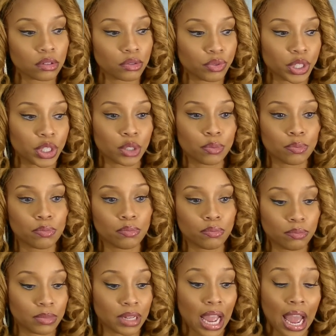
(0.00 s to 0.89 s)
rich
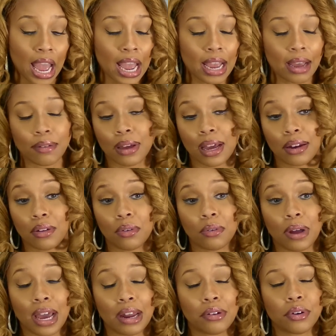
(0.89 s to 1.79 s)
guy. I
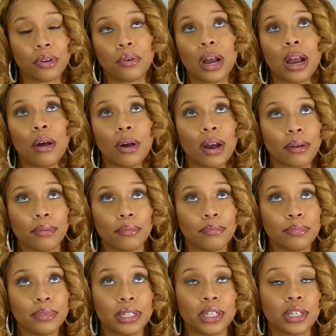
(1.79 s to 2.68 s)
don't know how I
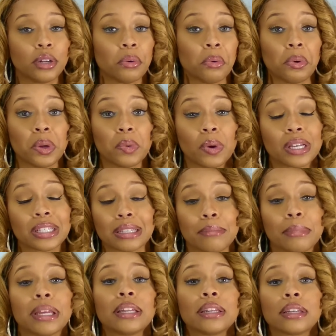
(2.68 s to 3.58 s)
didn't know who he was.
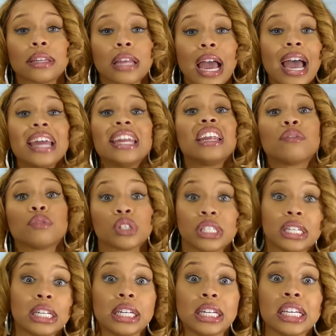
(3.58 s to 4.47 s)
I mean, I had never
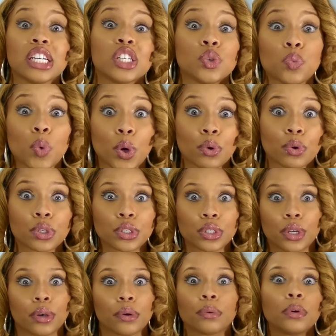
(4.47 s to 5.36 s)
seen any of his work,
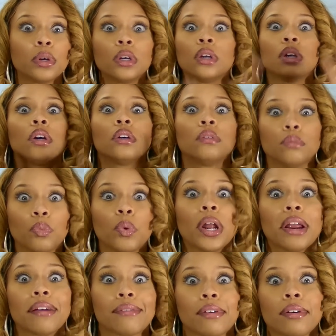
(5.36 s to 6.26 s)
so
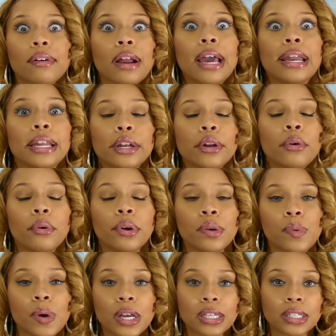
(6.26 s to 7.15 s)
whatever. I didn't know who
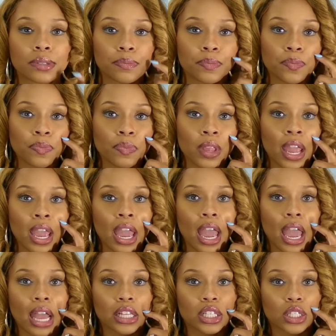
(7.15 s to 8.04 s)
he was.
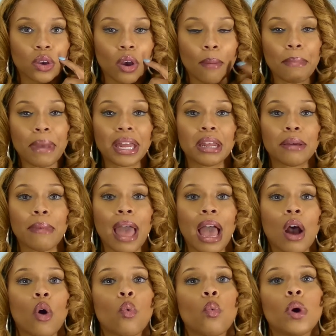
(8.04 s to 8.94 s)
And so I met him
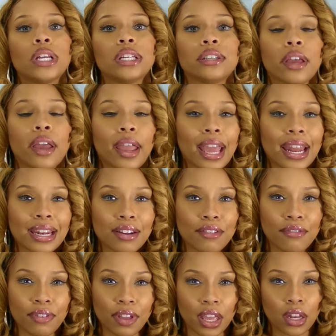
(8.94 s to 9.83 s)
out one day at an
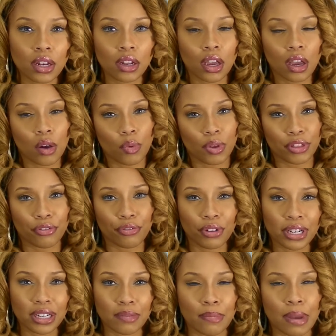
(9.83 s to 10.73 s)
event with a
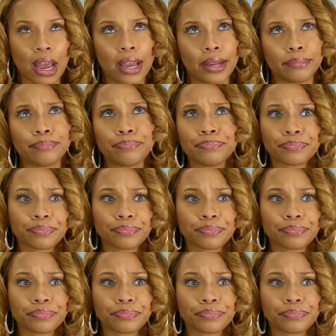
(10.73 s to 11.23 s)
friend of mine,